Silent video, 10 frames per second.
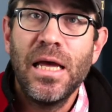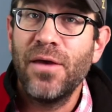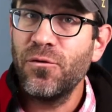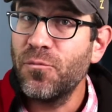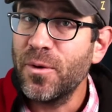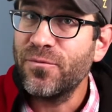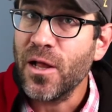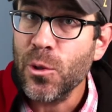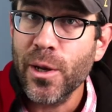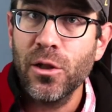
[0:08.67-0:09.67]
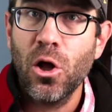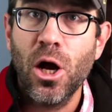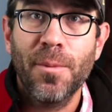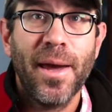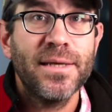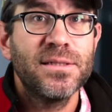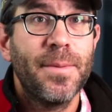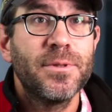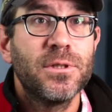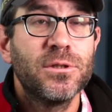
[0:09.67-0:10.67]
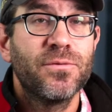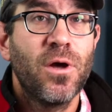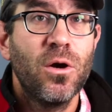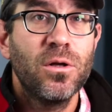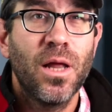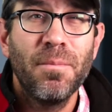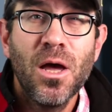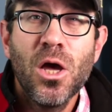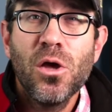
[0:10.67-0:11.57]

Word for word: If you've been following along past episodes of Code Club,